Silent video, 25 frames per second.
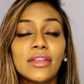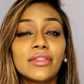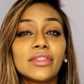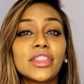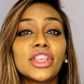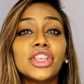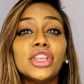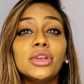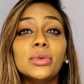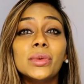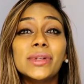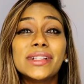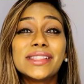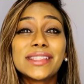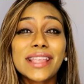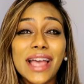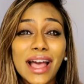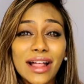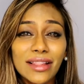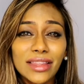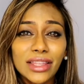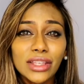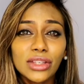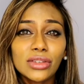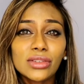that you were
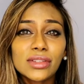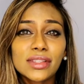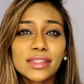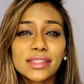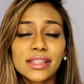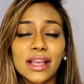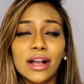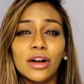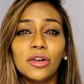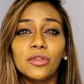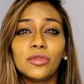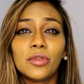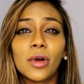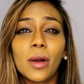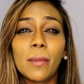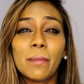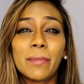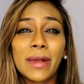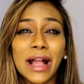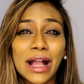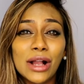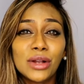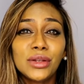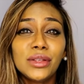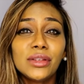telling yourself
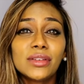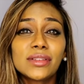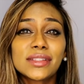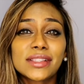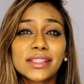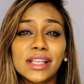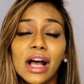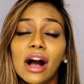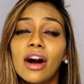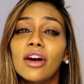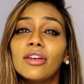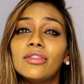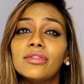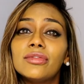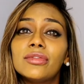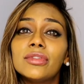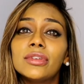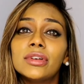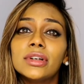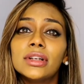about yourself